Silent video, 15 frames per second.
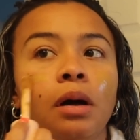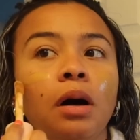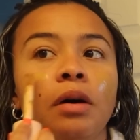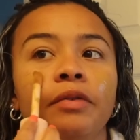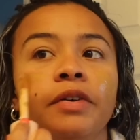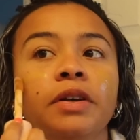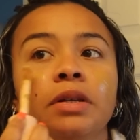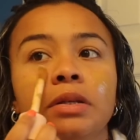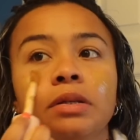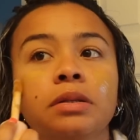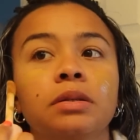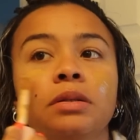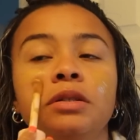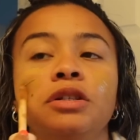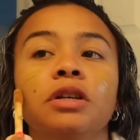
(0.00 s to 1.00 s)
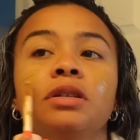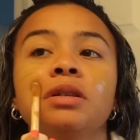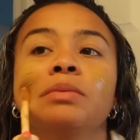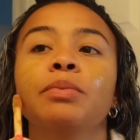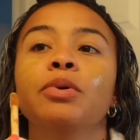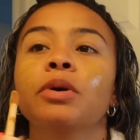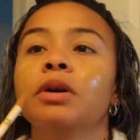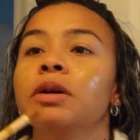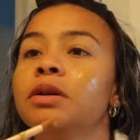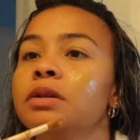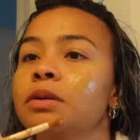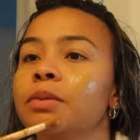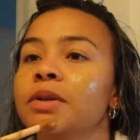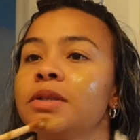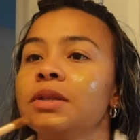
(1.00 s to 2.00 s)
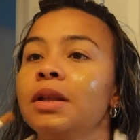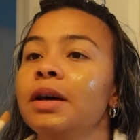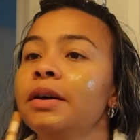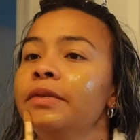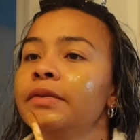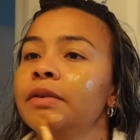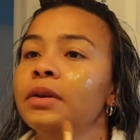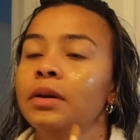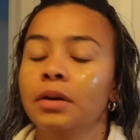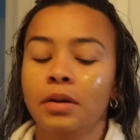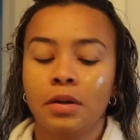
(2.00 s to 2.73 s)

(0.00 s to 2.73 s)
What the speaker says: office. Just the borders are what's left.